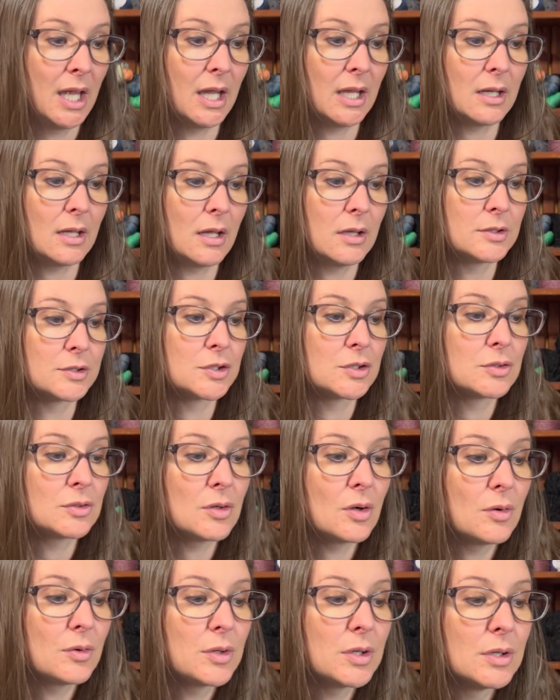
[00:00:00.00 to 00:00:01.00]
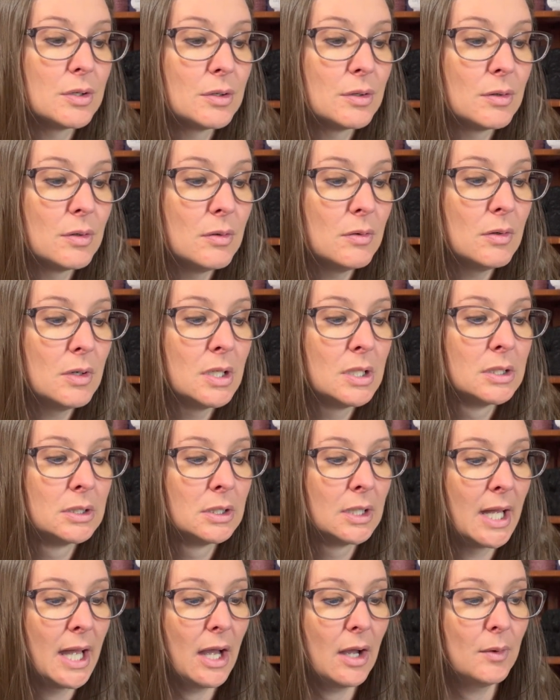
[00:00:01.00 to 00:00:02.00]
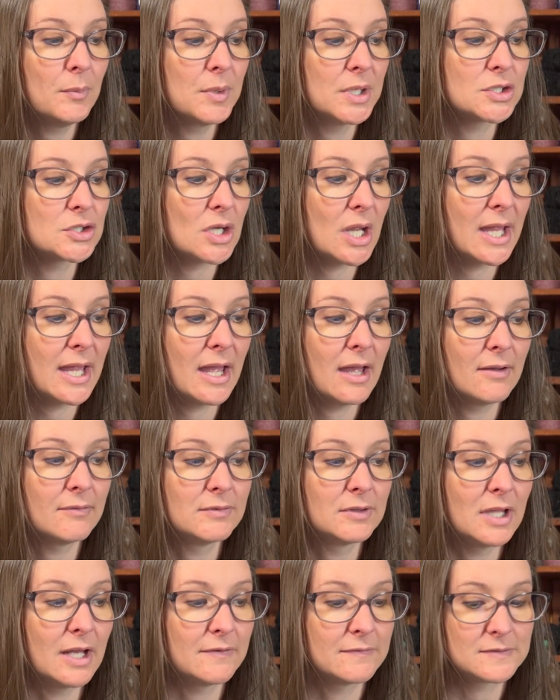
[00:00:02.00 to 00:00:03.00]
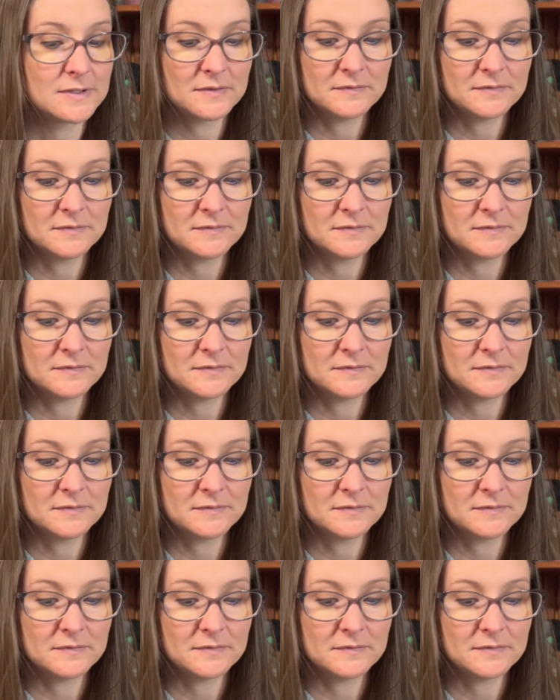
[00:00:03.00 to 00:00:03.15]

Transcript: I'll show you how much I have left of